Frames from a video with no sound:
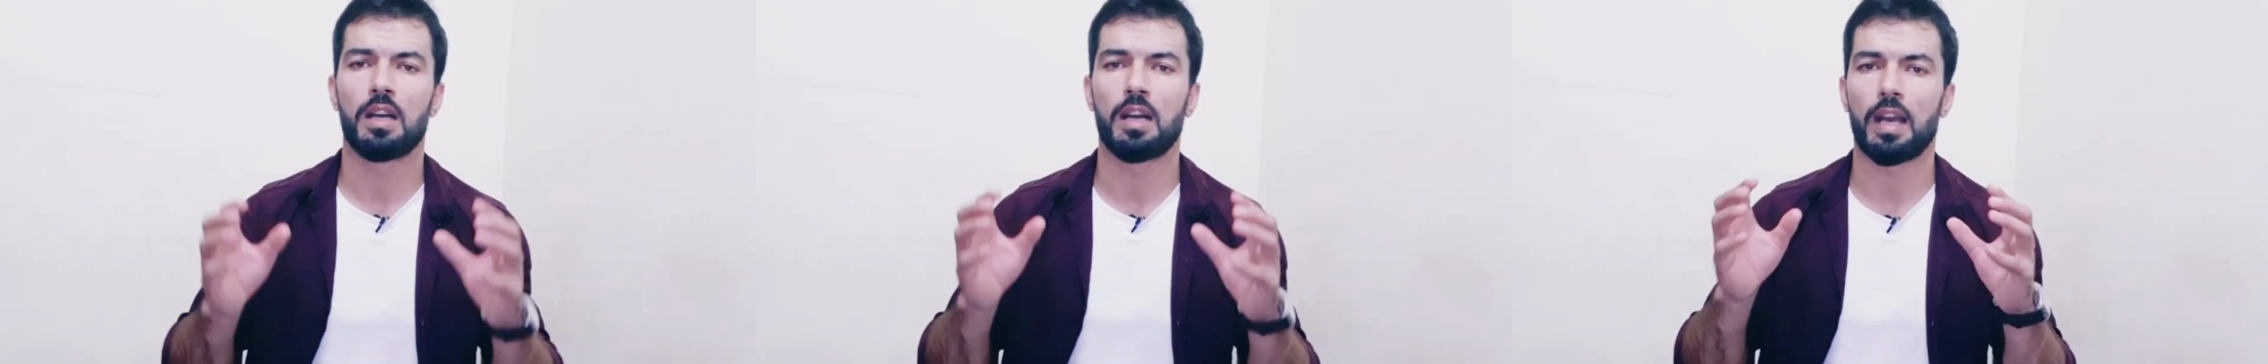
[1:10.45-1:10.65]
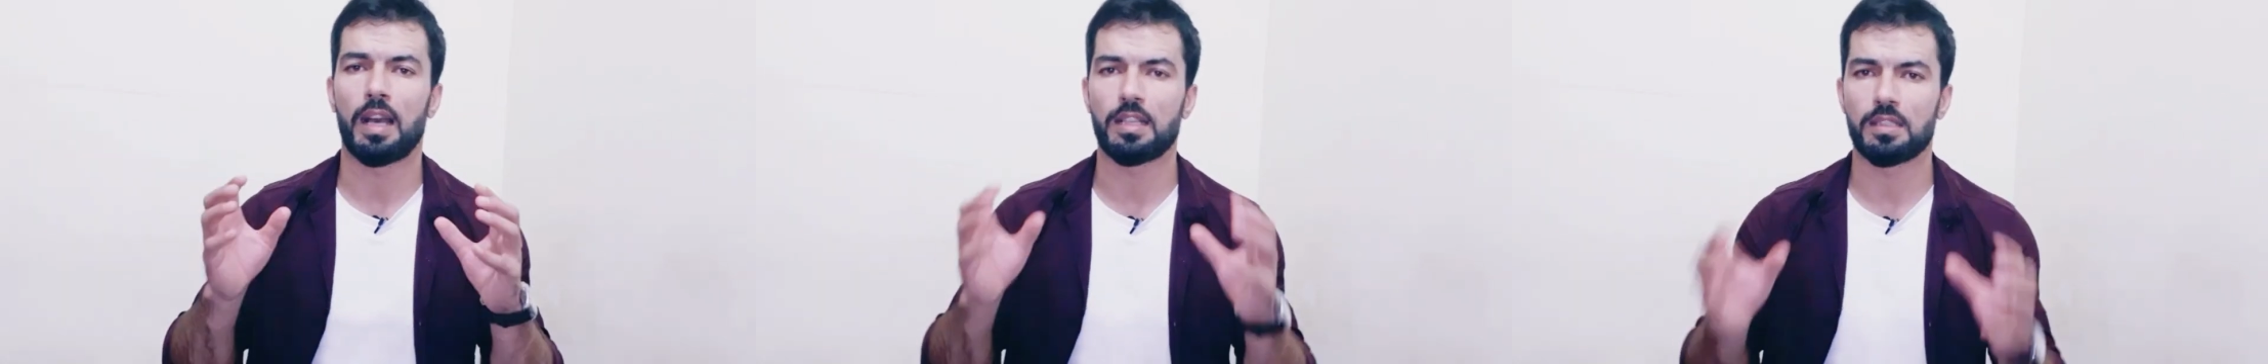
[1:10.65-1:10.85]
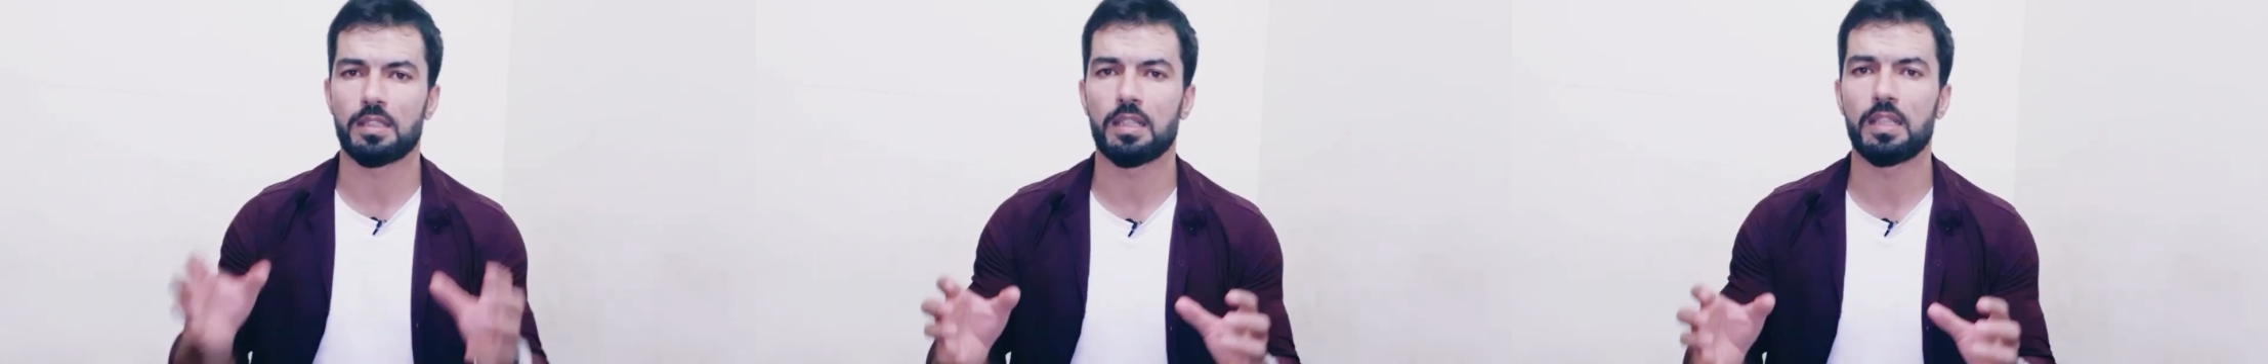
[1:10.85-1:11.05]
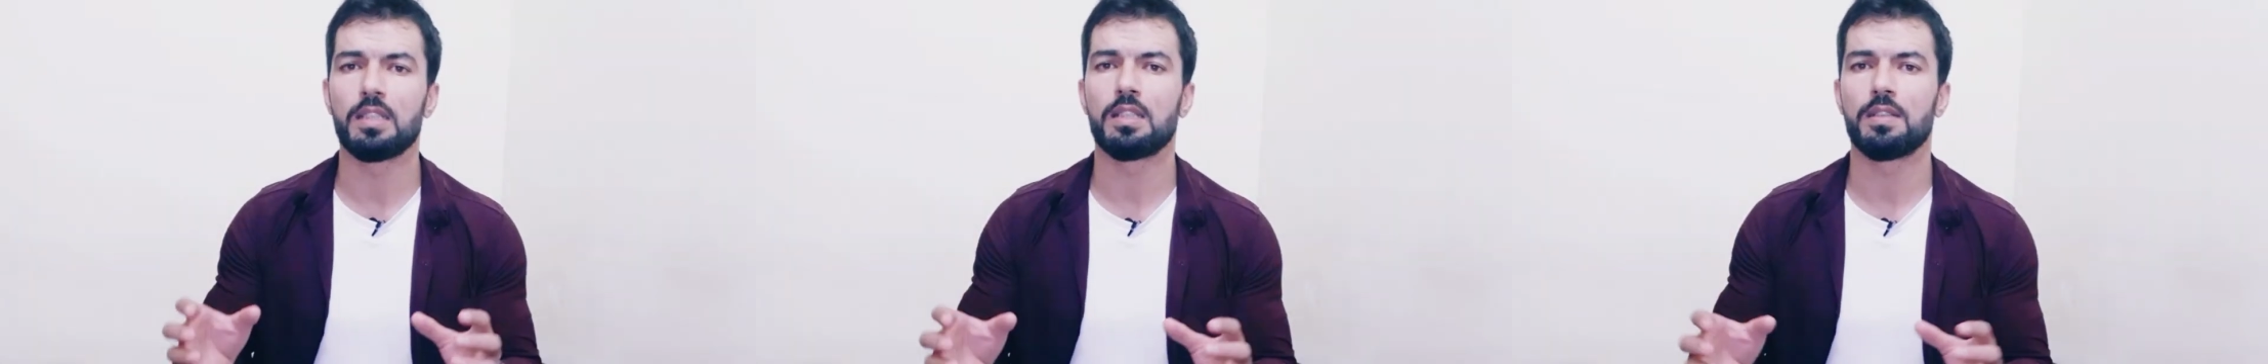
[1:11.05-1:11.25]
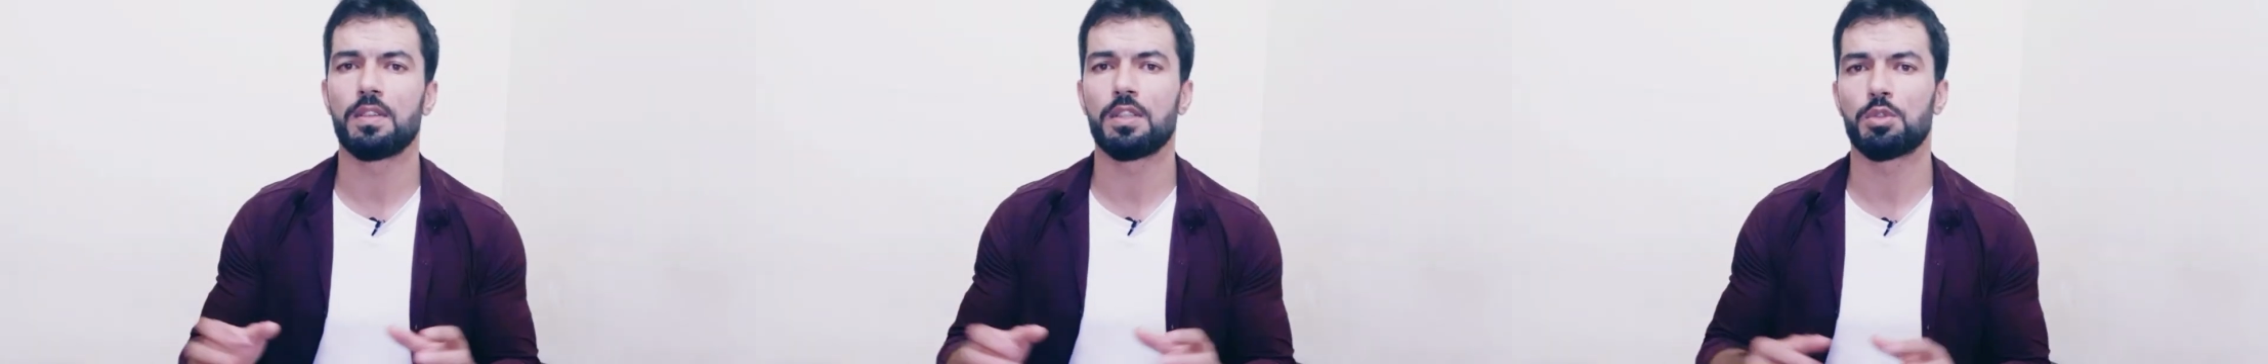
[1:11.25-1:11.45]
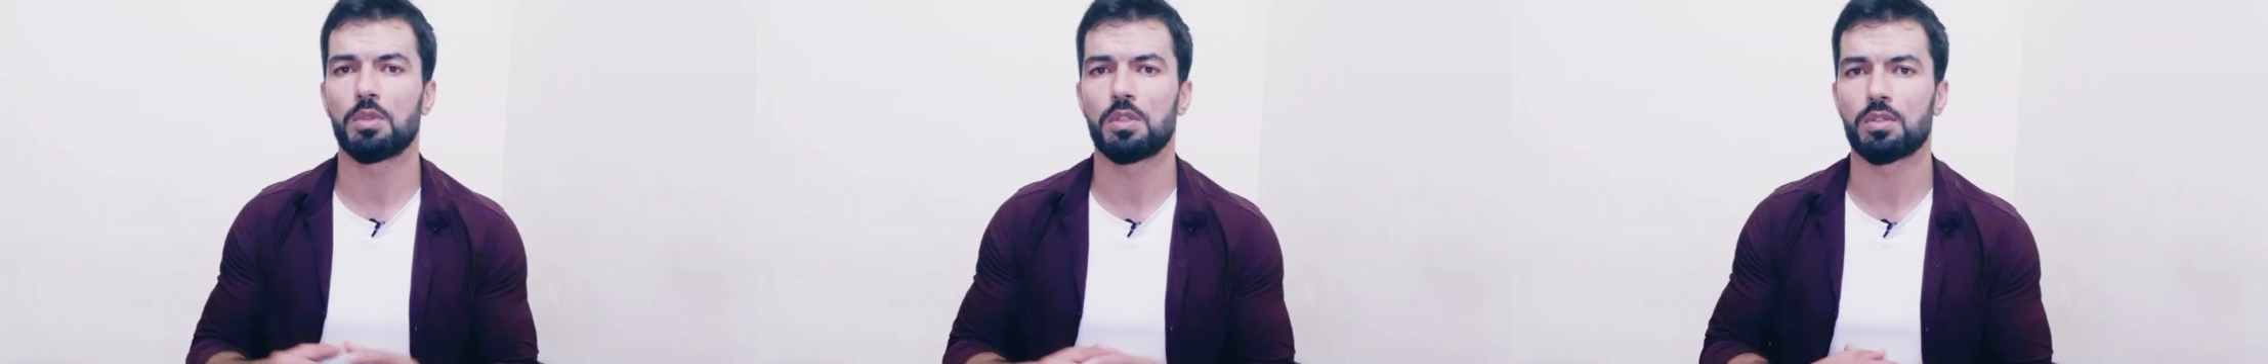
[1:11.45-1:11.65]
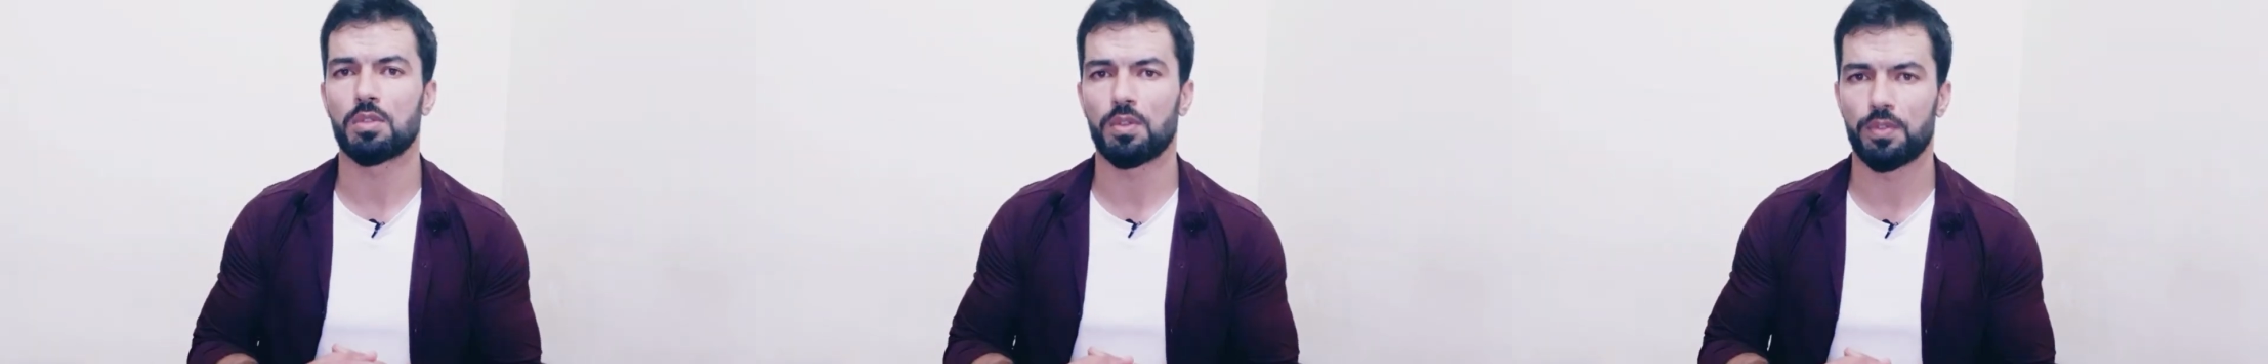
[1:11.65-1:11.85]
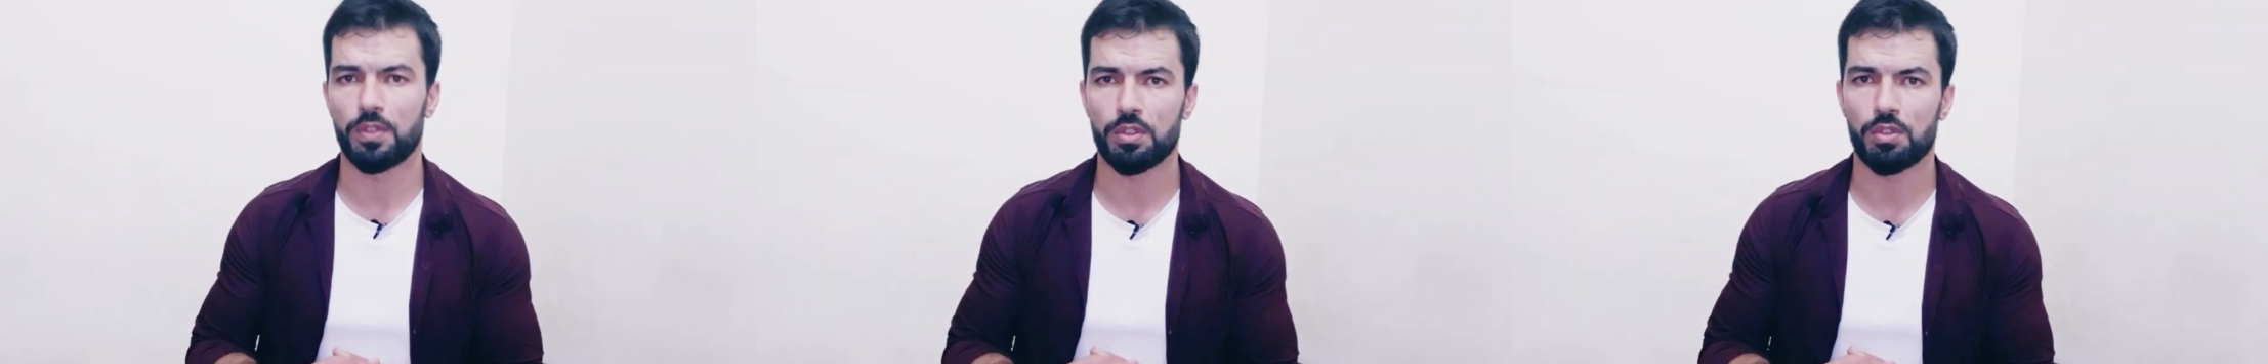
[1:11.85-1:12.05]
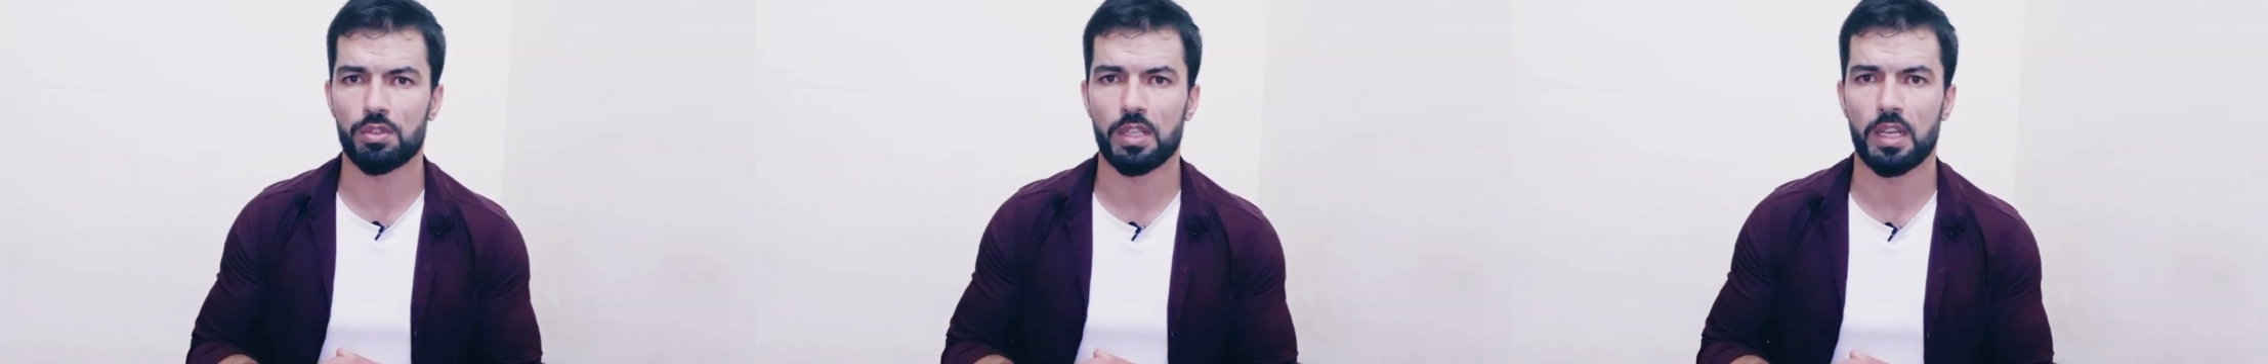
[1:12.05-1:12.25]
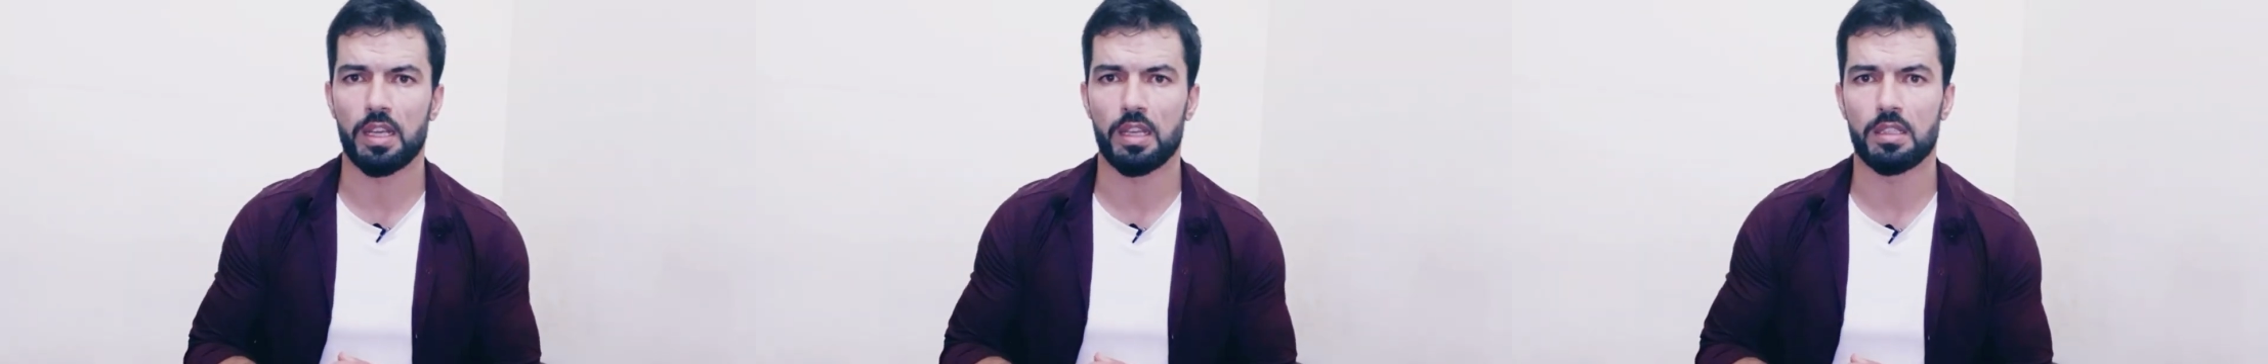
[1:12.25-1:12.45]
as individuals of a
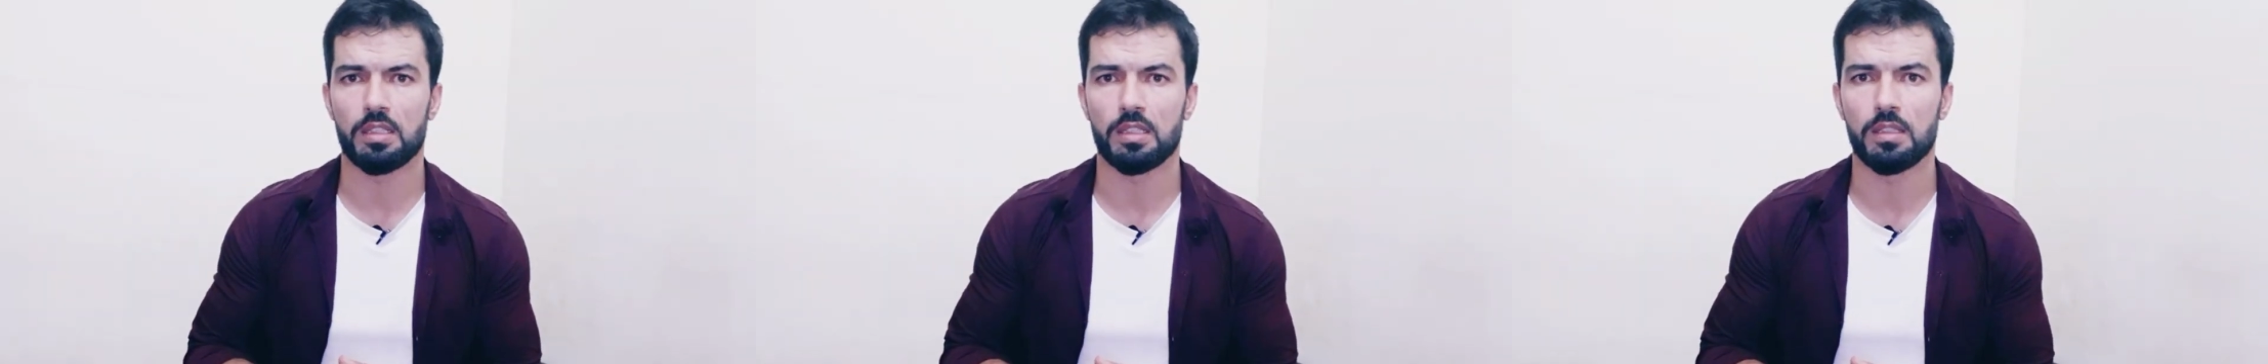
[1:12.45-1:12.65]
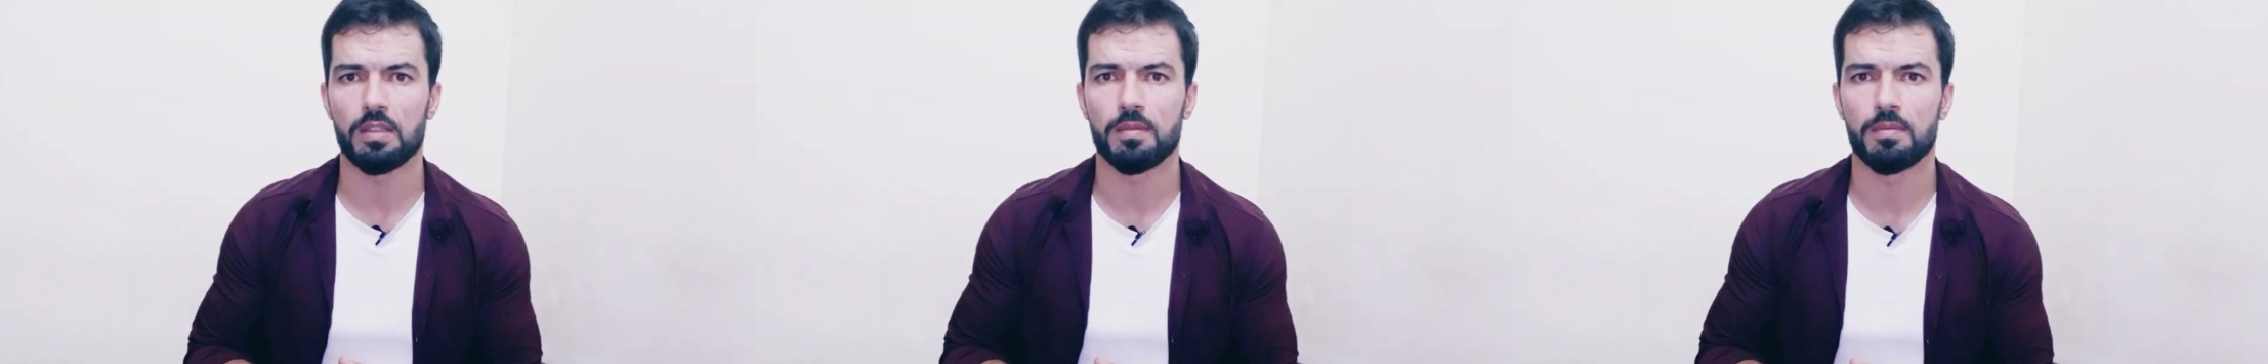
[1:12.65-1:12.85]
society.